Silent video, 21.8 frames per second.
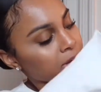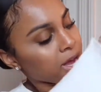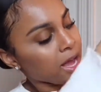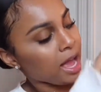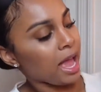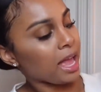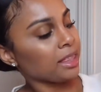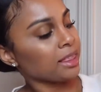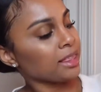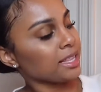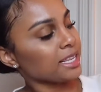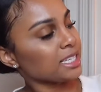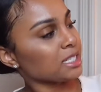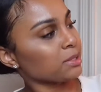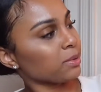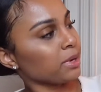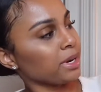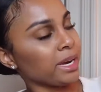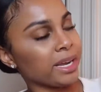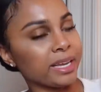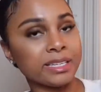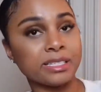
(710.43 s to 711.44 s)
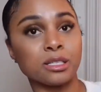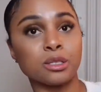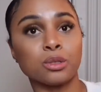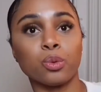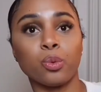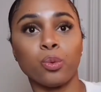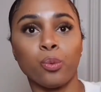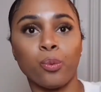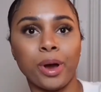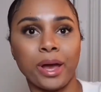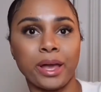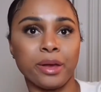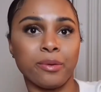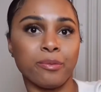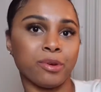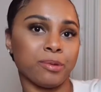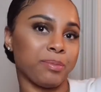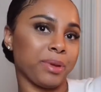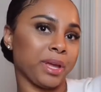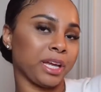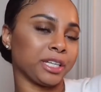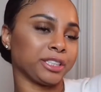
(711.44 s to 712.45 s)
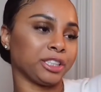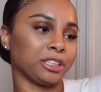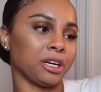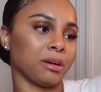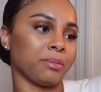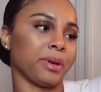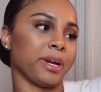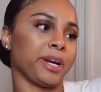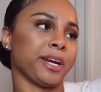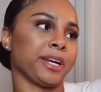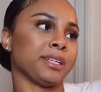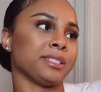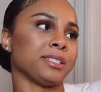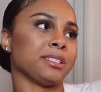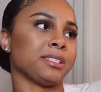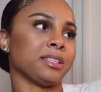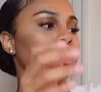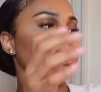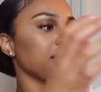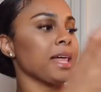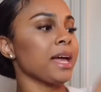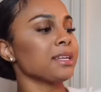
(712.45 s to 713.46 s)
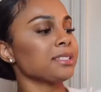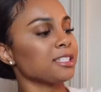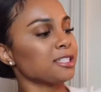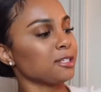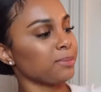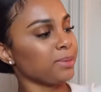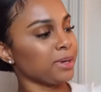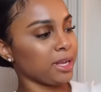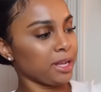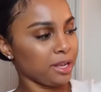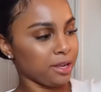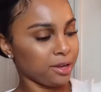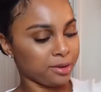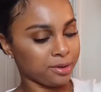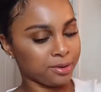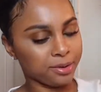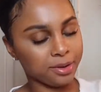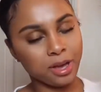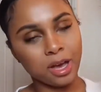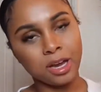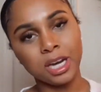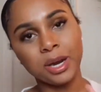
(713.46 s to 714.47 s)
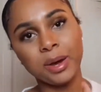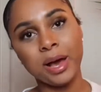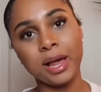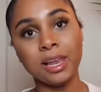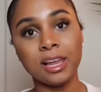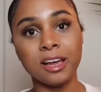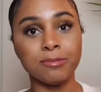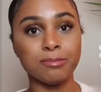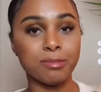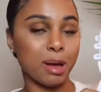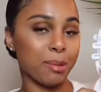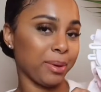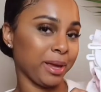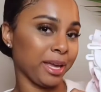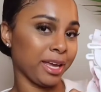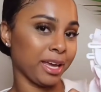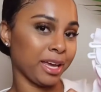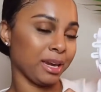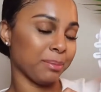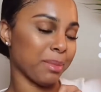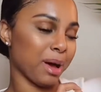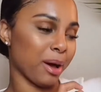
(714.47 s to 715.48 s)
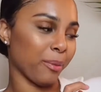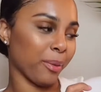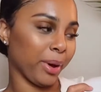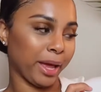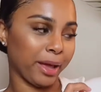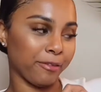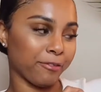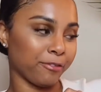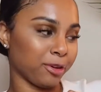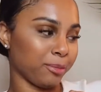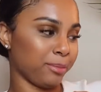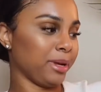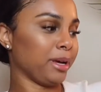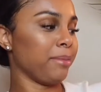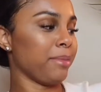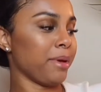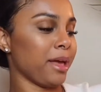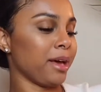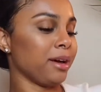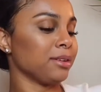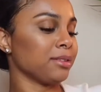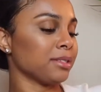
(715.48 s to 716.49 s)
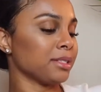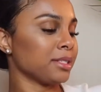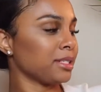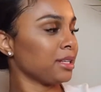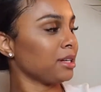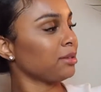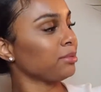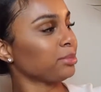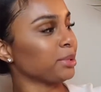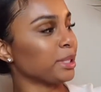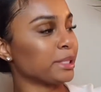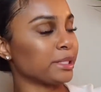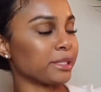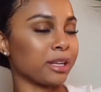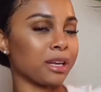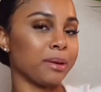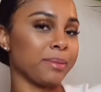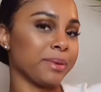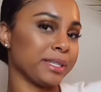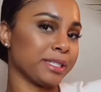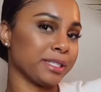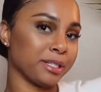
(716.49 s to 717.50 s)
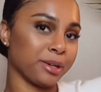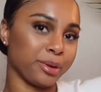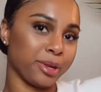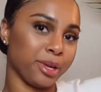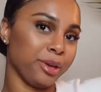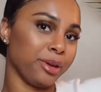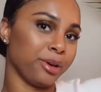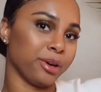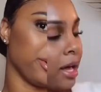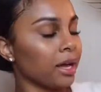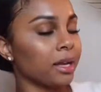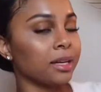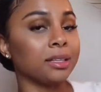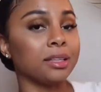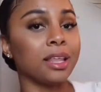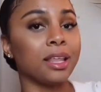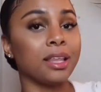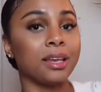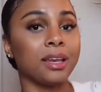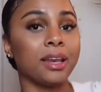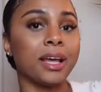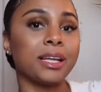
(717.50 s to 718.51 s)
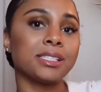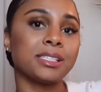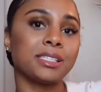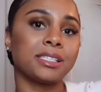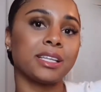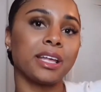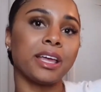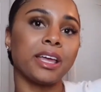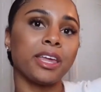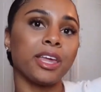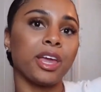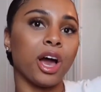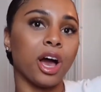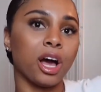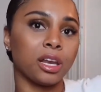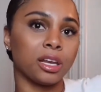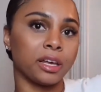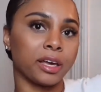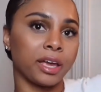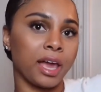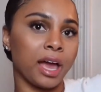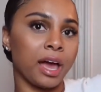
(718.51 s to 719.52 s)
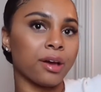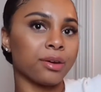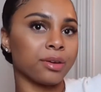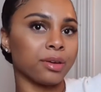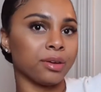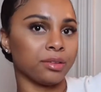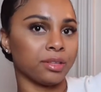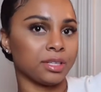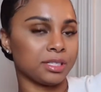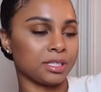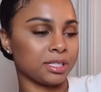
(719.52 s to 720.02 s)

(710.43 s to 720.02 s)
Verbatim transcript: And this one is white with pink strawberries. That's super cute. Y'all know I love my pink and my white for Belle Belle. So it's gonna be so cute on her. The next thing, y'all, look at how cute this